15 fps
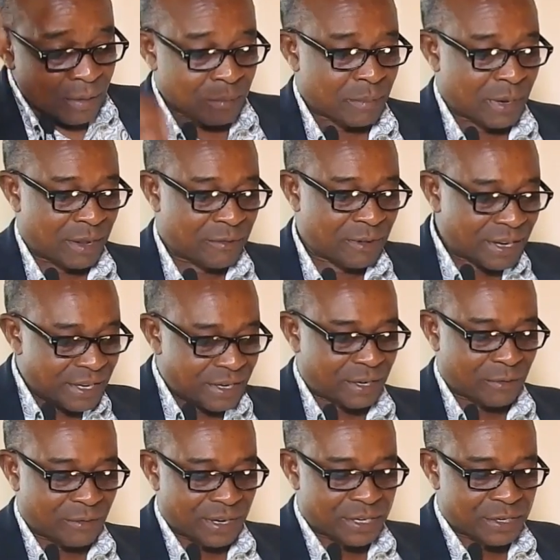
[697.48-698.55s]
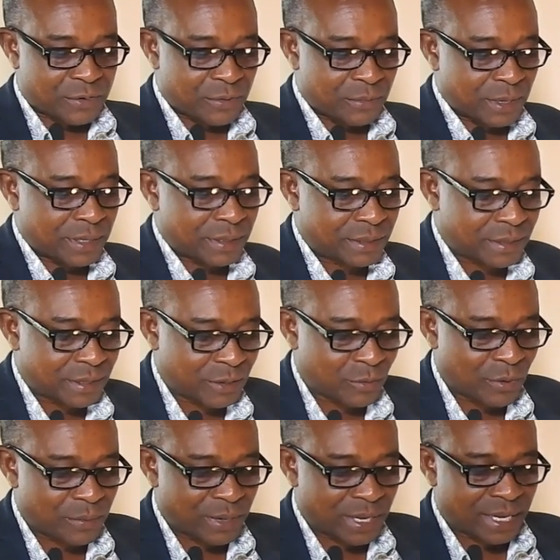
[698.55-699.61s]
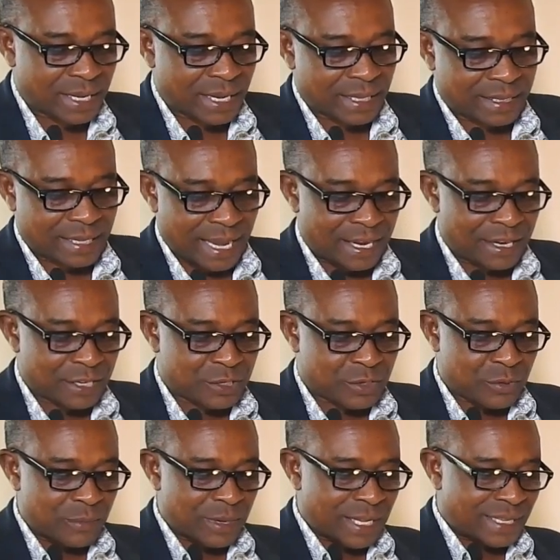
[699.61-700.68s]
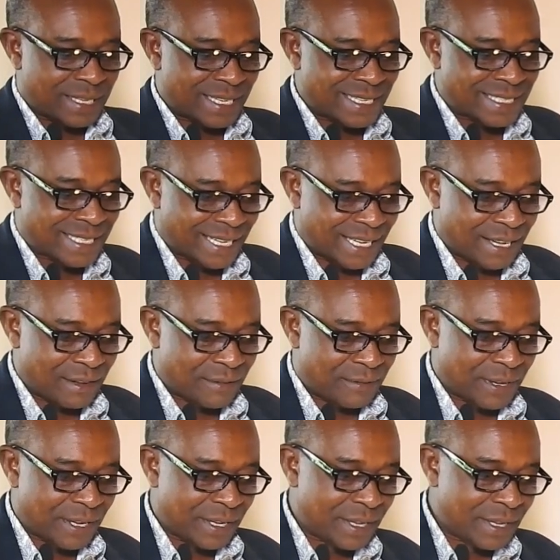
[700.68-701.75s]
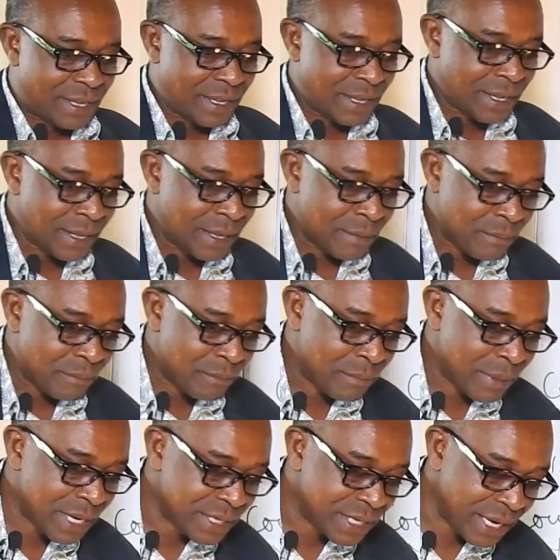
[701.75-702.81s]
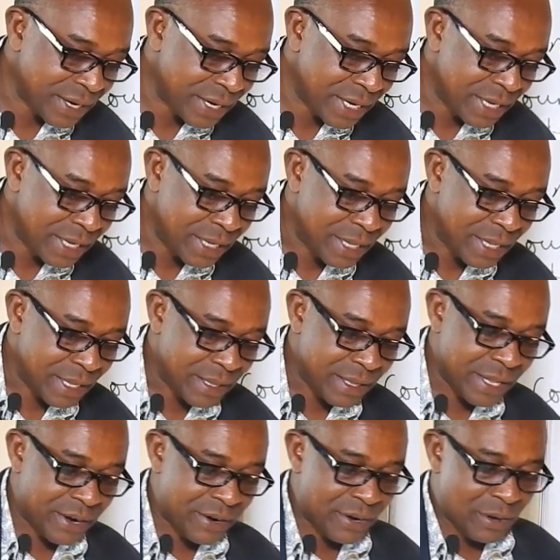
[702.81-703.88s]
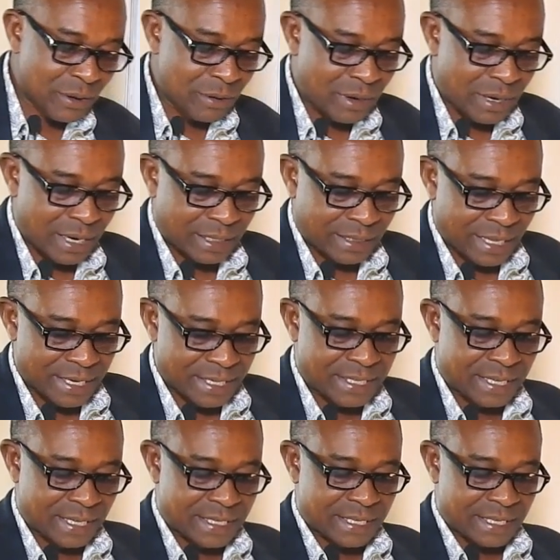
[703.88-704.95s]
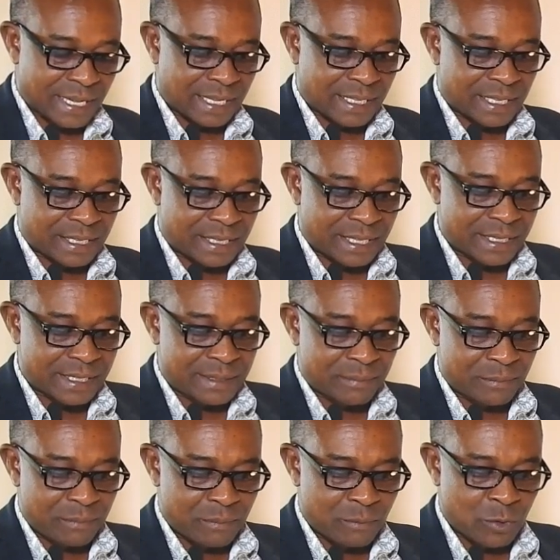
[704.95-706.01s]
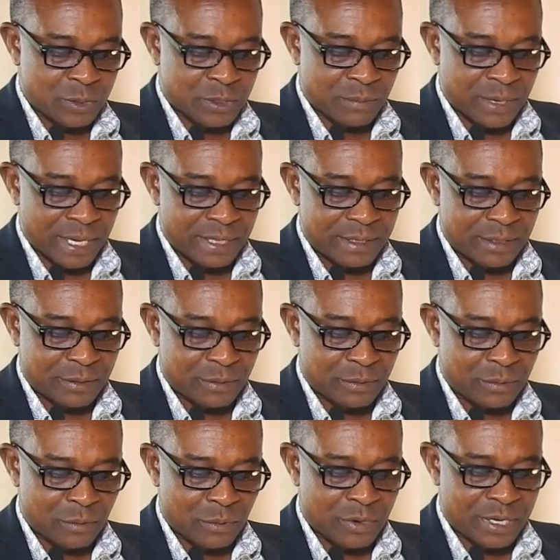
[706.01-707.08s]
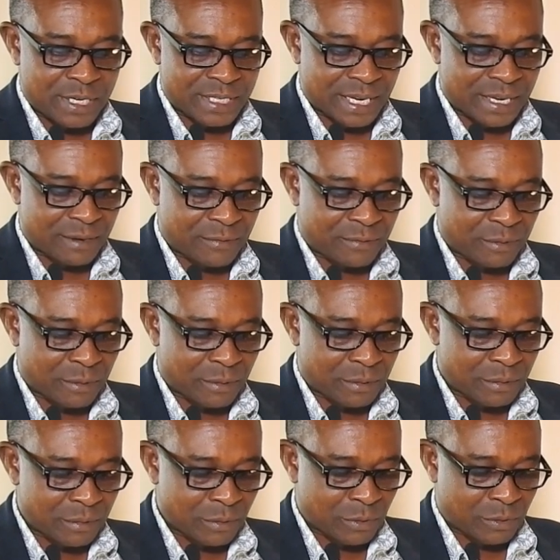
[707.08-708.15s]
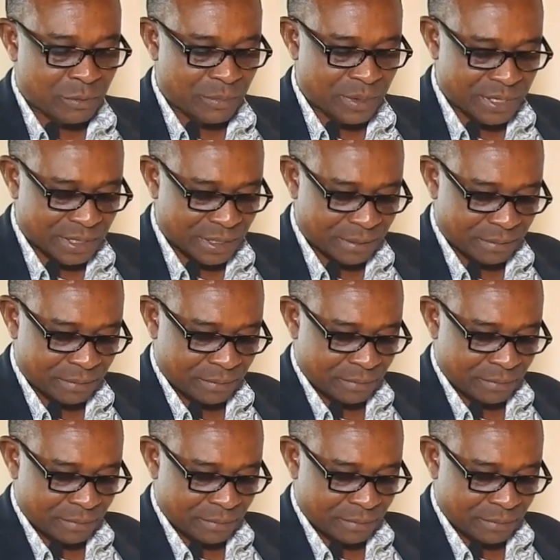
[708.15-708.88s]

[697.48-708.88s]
By validity of an instrument, we mean that an instrument is measuring the real characteristics that it was meant to, or designed for, or to measure.